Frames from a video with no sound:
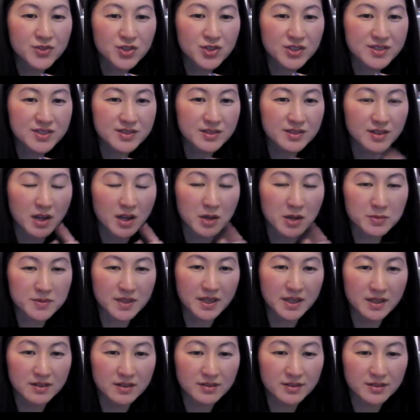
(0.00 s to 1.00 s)
just an
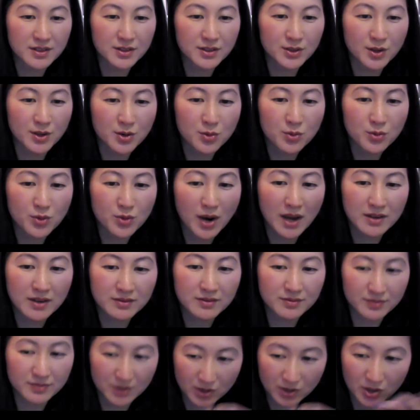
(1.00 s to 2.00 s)
update. You know,
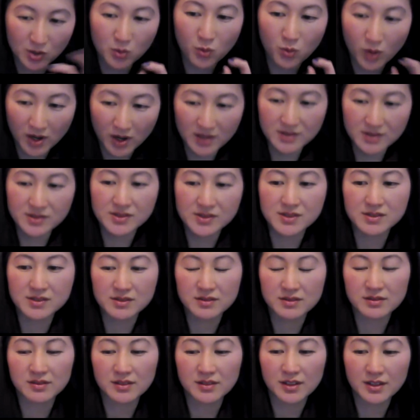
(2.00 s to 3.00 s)
there was
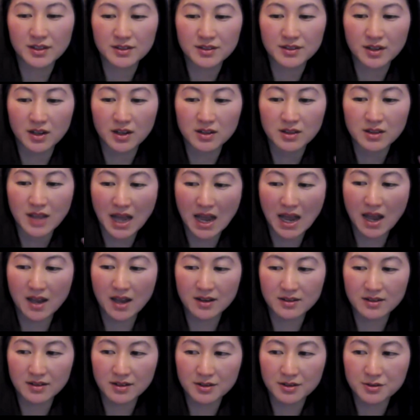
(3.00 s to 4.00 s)
a
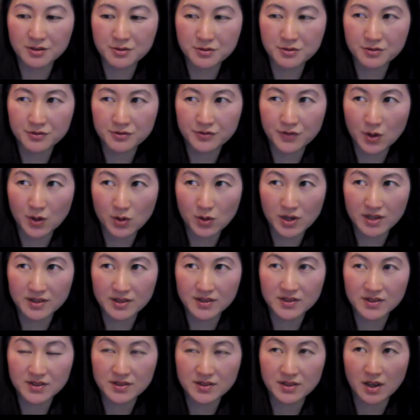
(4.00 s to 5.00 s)
lot of
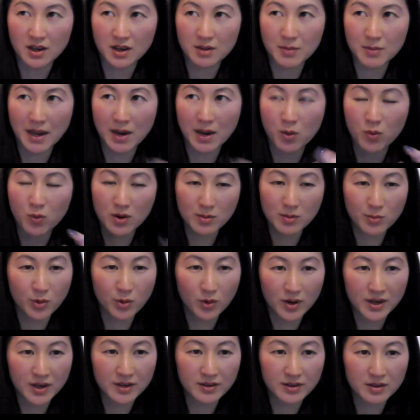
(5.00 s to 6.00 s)
focus at one
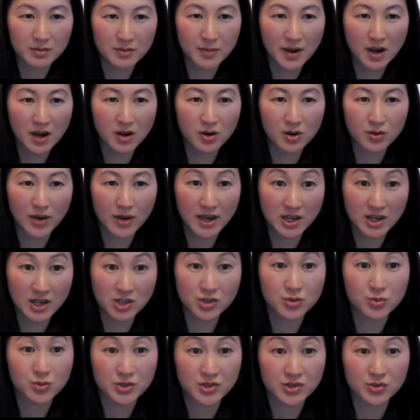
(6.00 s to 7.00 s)
point about
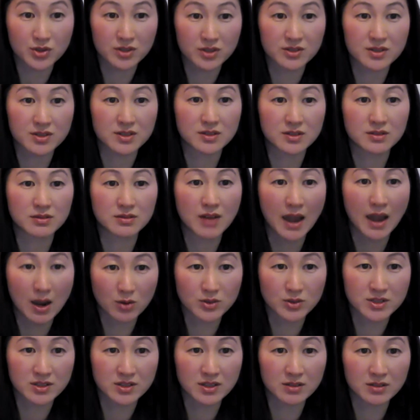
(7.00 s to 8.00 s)
age-restricted
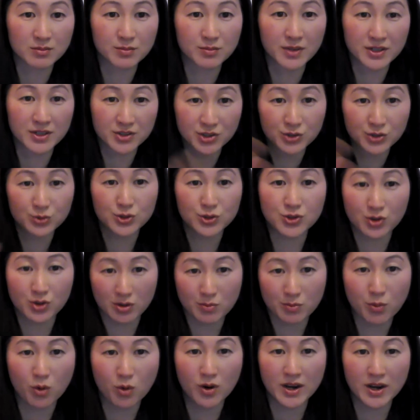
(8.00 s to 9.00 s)
housing, but to
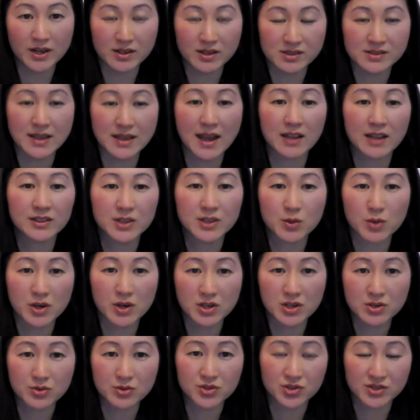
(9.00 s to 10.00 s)
your point, exactly
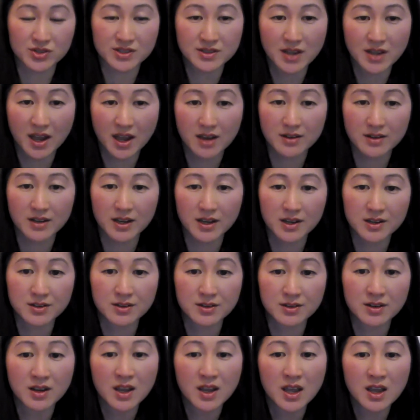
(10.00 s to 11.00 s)
what you just said,
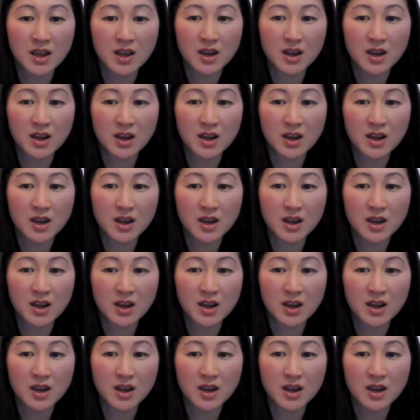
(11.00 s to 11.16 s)
and